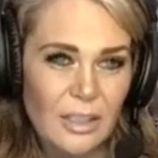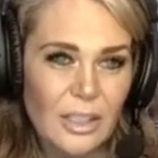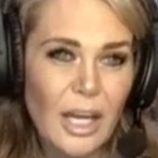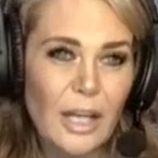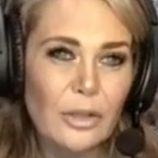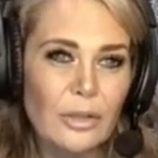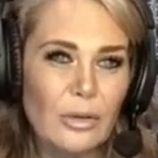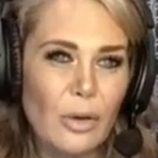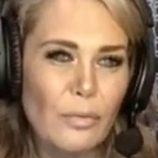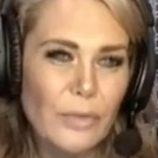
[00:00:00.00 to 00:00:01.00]
not
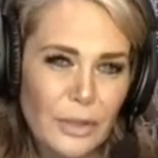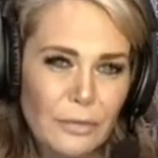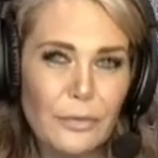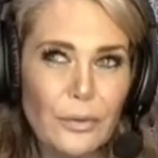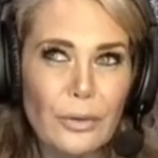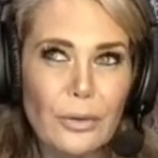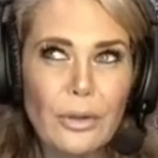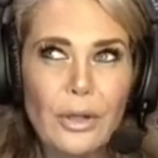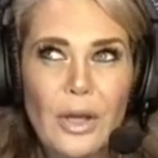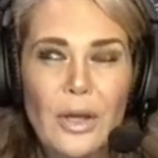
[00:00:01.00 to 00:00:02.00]
overly full,